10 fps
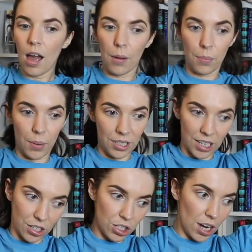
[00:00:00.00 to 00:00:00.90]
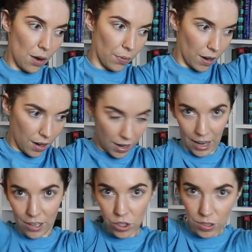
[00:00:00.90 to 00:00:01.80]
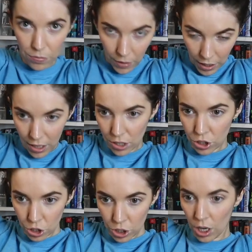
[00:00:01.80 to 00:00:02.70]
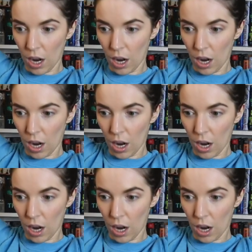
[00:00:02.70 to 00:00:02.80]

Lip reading: I'm about to take a shower. And I just finished,